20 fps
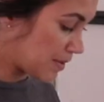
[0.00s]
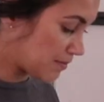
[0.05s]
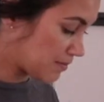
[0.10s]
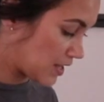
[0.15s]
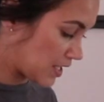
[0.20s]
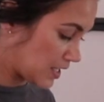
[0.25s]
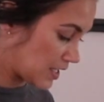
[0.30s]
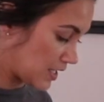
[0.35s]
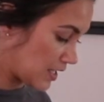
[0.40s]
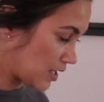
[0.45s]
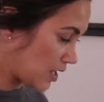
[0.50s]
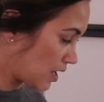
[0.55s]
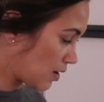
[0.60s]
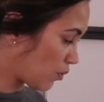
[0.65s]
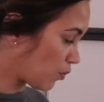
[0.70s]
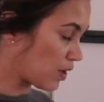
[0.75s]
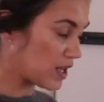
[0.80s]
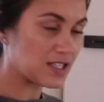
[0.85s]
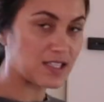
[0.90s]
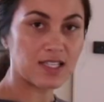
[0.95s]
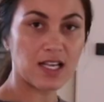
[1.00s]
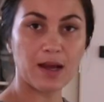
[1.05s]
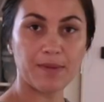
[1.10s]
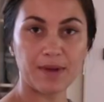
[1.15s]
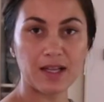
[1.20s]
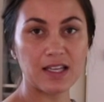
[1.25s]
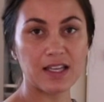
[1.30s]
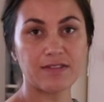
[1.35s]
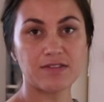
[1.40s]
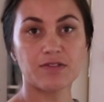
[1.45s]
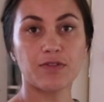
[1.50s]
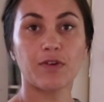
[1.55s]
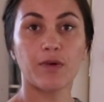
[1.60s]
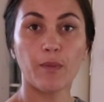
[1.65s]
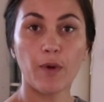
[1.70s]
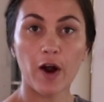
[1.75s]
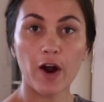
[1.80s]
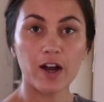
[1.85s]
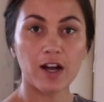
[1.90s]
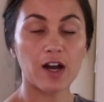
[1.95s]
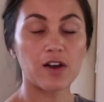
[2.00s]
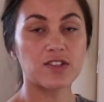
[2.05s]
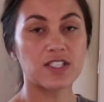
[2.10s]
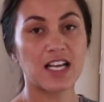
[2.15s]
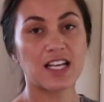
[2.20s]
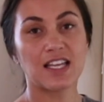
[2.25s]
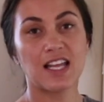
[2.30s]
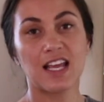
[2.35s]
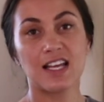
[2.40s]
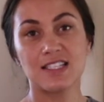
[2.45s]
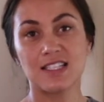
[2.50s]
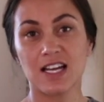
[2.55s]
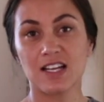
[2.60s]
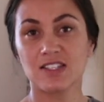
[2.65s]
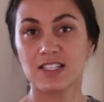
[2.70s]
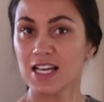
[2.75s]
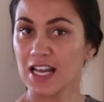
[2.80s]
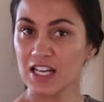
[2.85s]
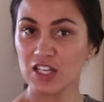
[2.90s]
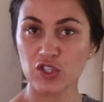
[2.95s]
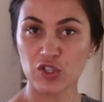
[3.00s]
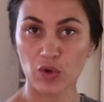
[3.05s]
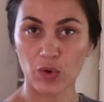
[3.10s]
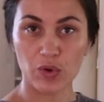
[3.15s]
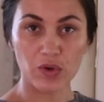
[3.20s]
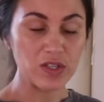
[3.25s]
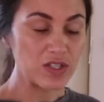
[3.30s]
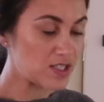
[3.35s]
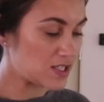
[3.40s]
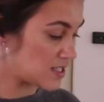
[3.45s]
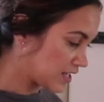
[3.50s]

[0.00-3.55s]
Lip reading: I'm thinking once hubby leaves for work, I'll take the kids out to East Shores,